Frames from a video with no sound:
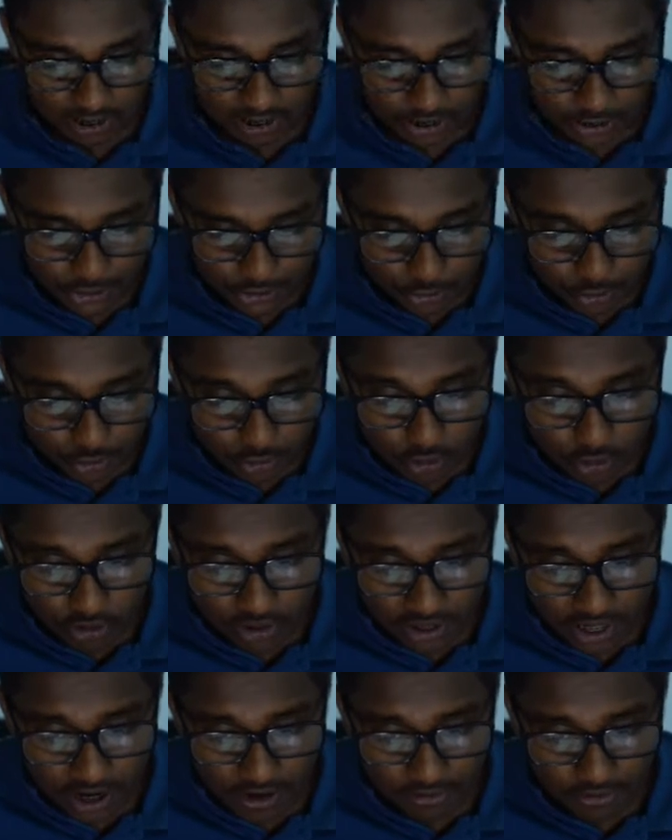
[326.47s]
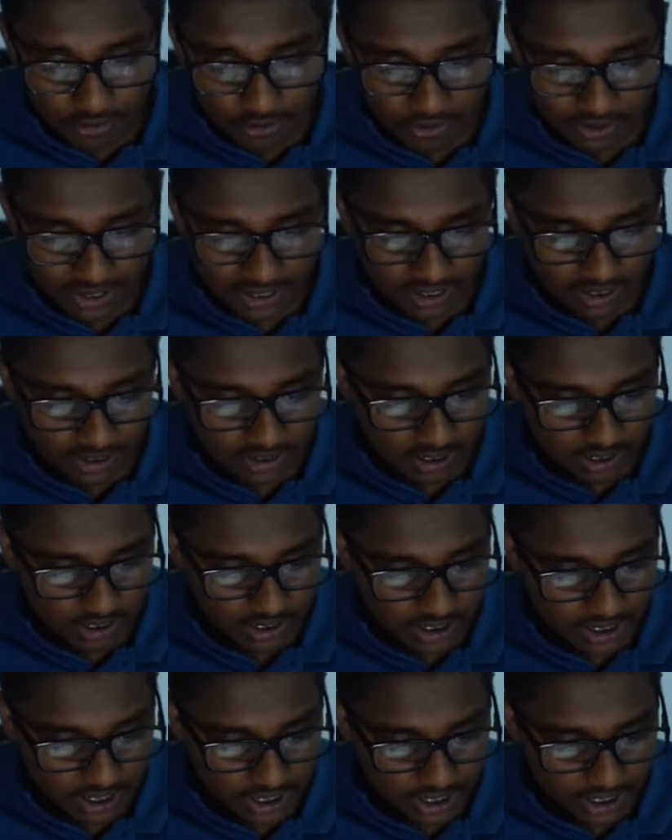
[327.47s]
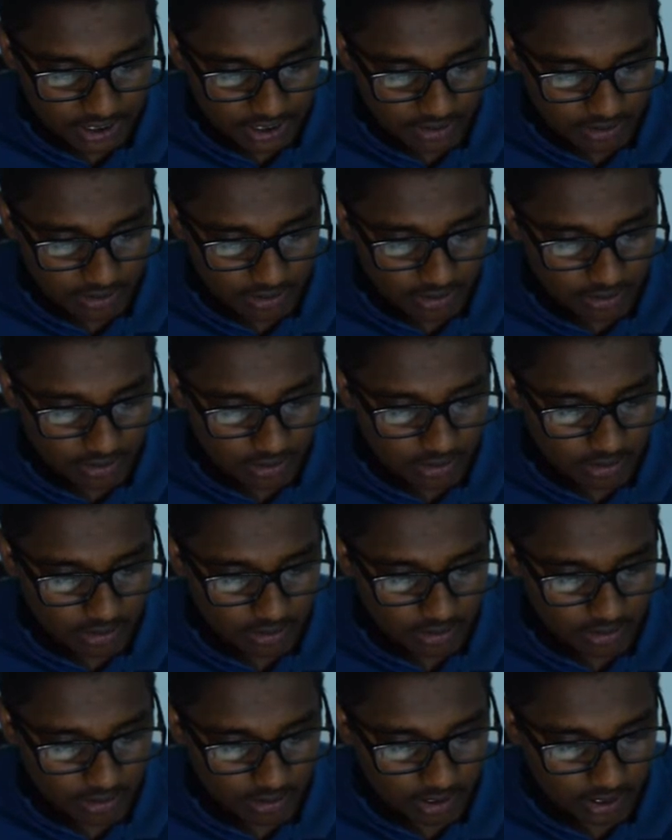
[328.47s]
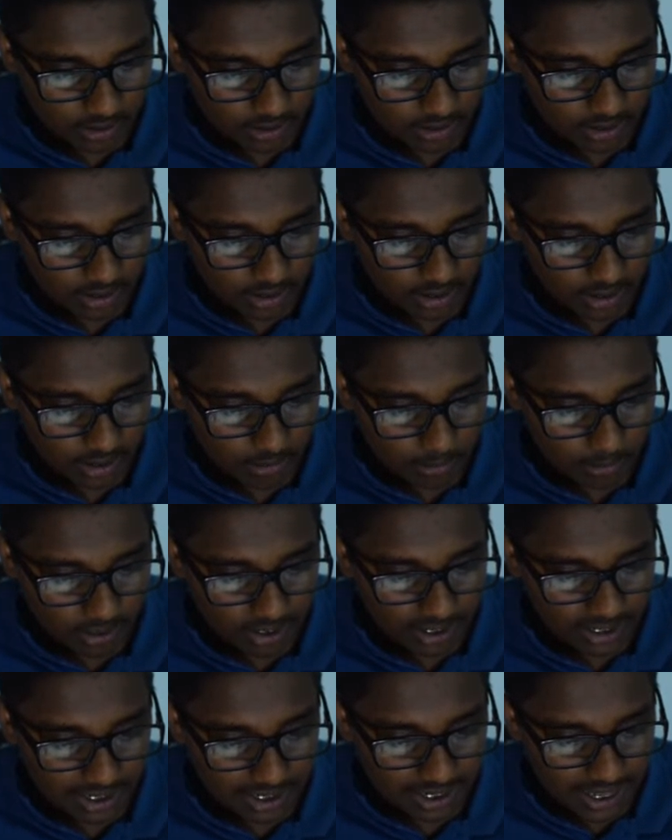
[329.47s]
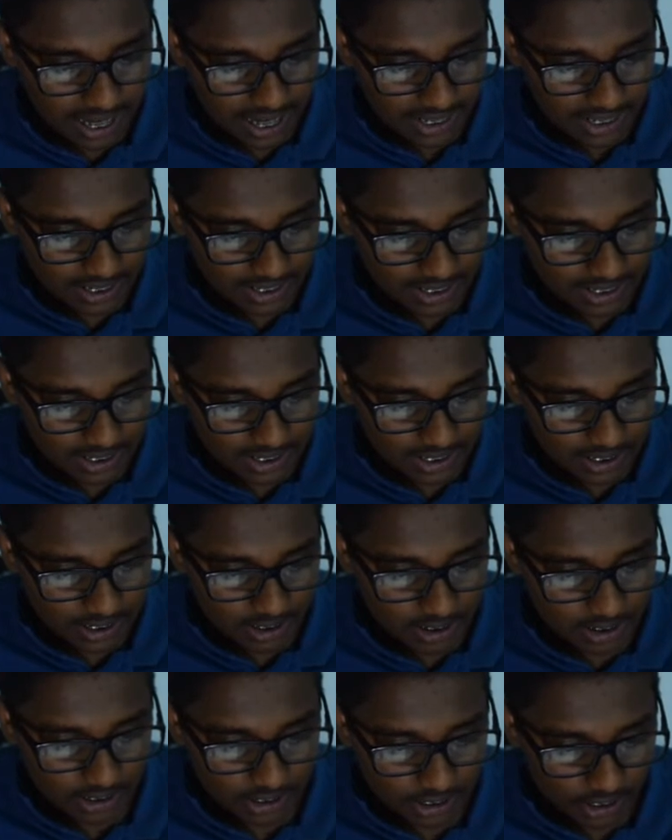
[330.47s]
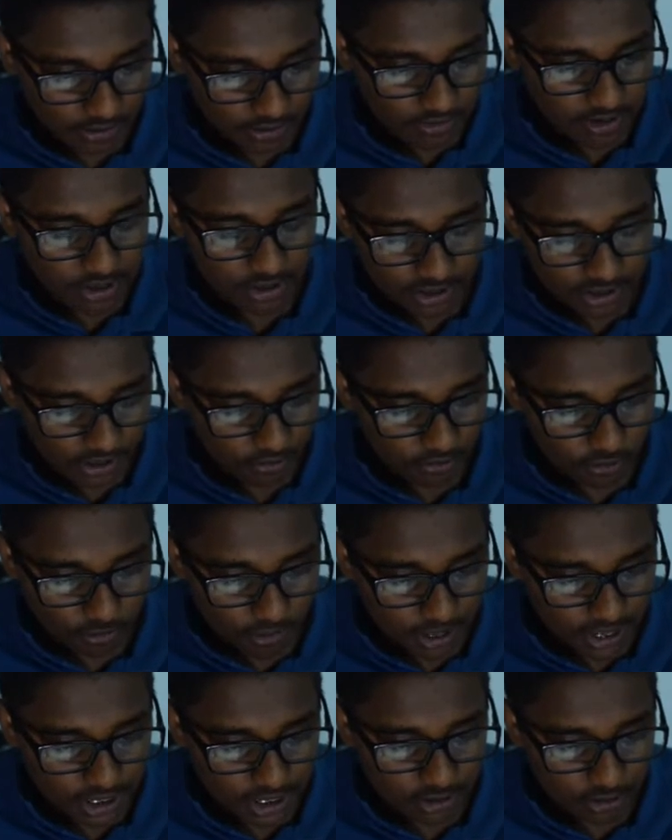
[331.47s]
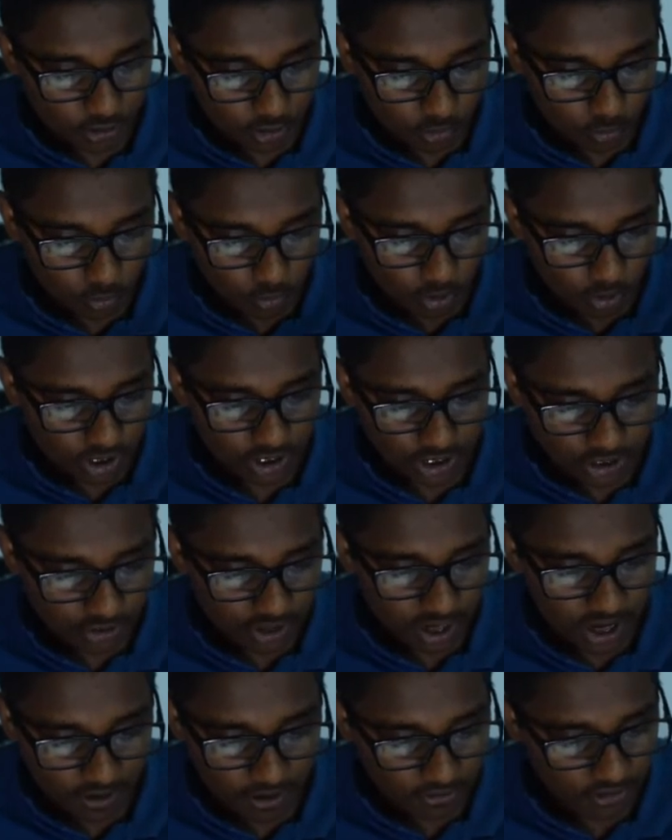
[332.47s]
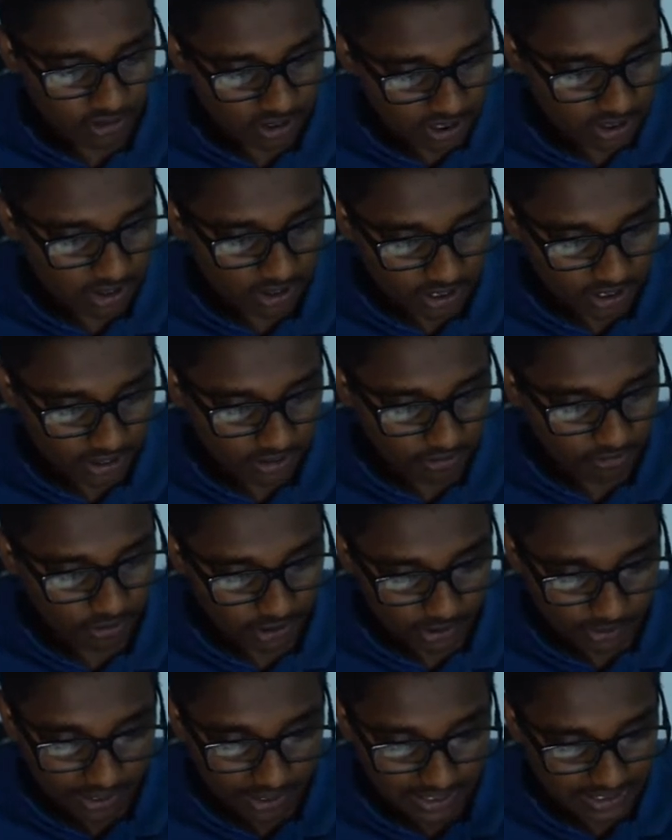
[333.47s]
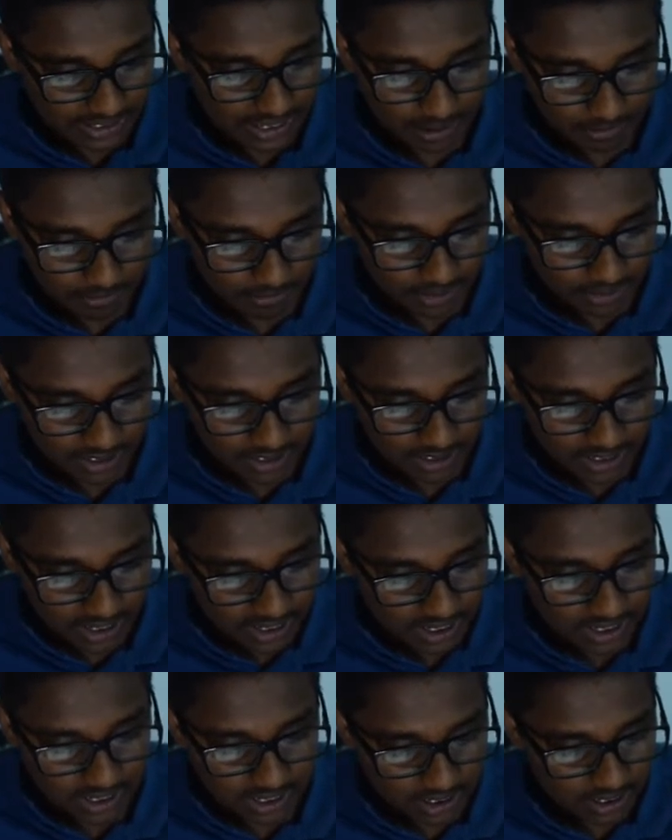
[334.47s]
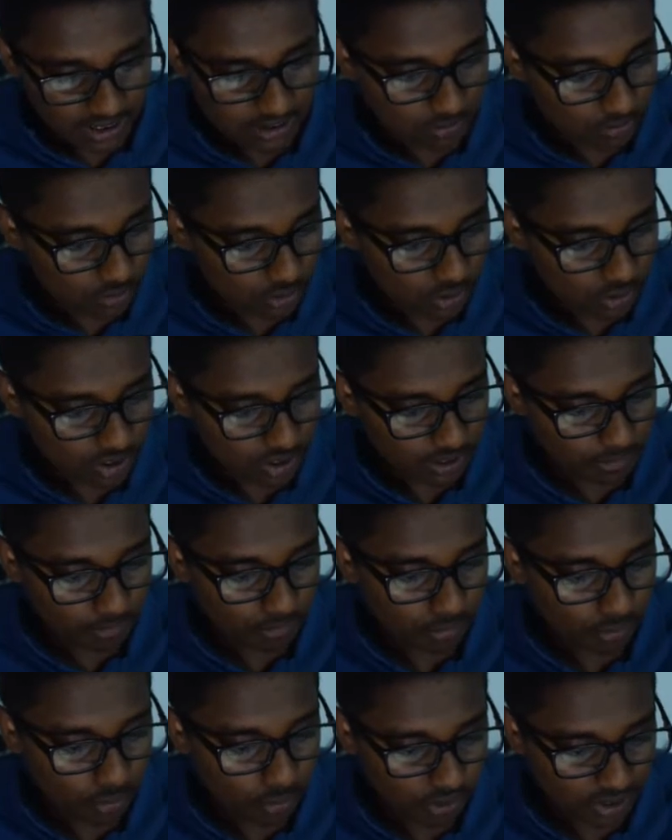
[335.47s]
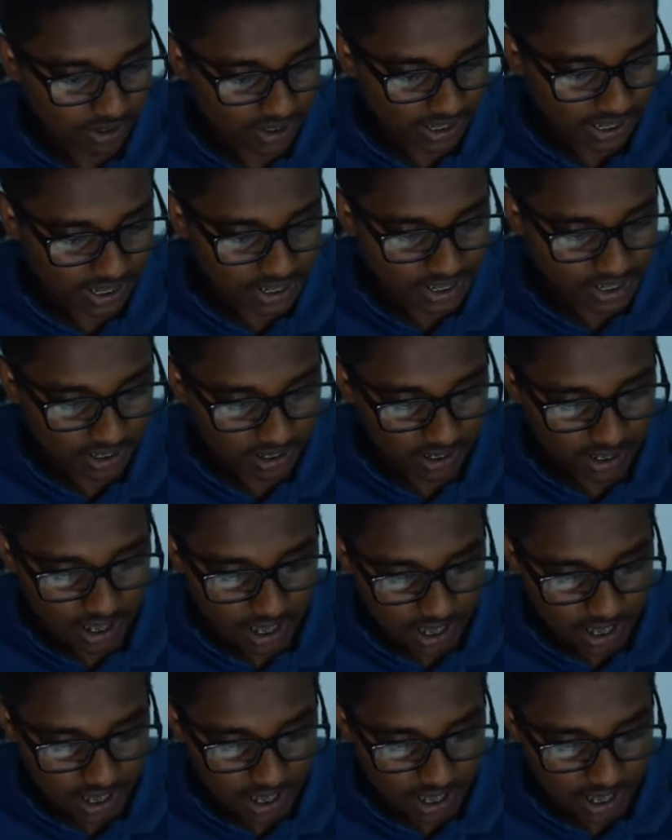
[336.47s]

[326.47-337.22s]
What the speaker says: You do not have to read the 3rd section, okay, because that gives you the information on what you have to study for your exams. This is the most important section.